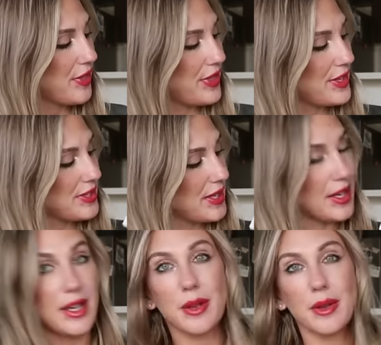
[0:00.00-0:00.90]
This
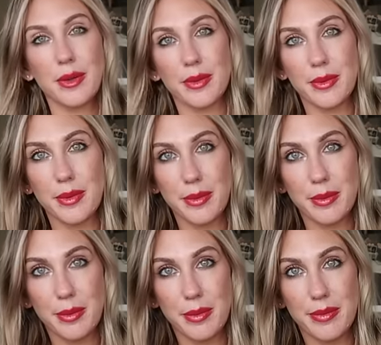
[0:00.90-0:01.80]
like
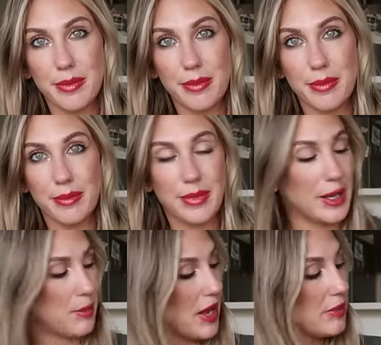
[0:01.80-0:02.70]

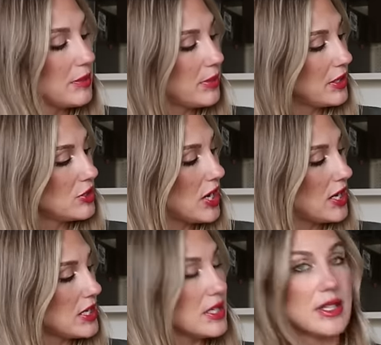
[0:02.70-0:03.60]
like pop and pink
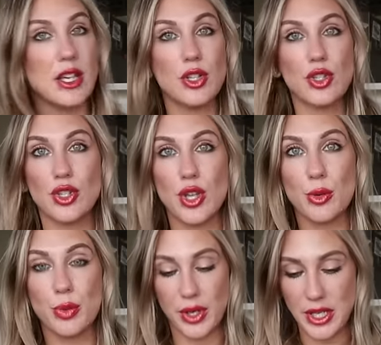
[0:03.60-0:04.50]
shade is so
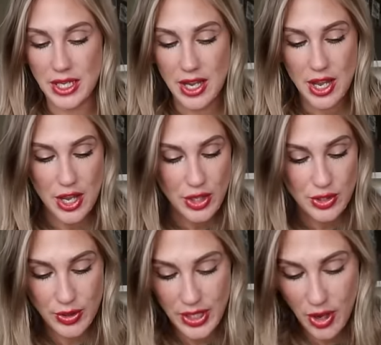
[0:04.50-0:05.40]
pretty.
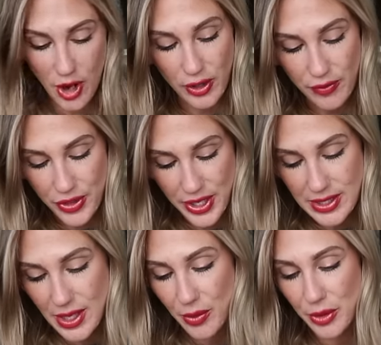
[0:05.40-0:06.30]
So again, all of
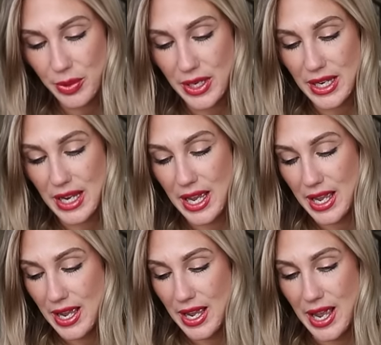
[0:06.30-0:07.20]
this will be
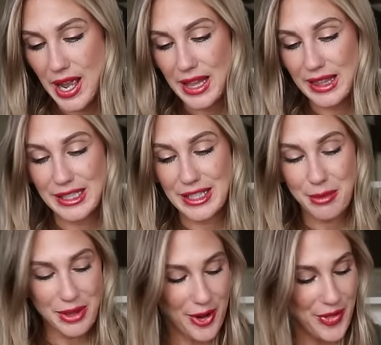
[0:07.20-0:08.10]
linked down
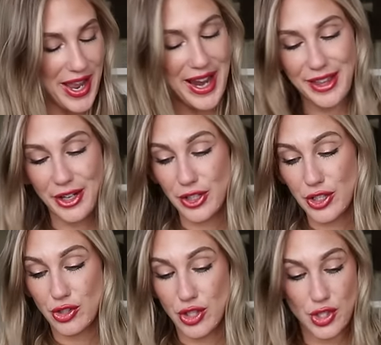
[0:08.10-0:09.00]
below. That highlighter
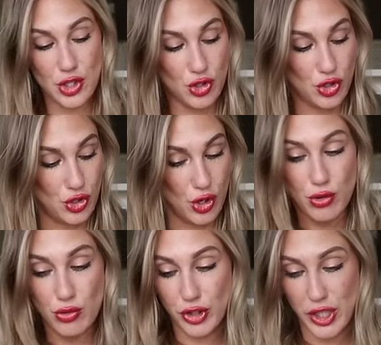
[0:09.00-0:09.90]
is just
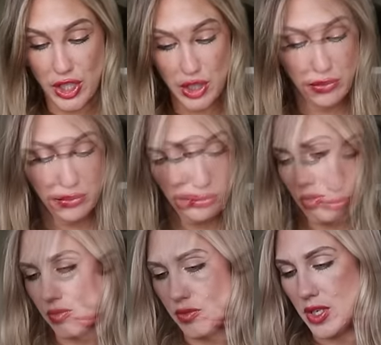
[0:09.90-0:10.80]
so freaking cute.
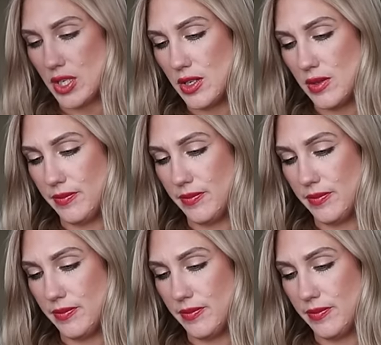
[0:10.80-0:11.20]
Alrighty.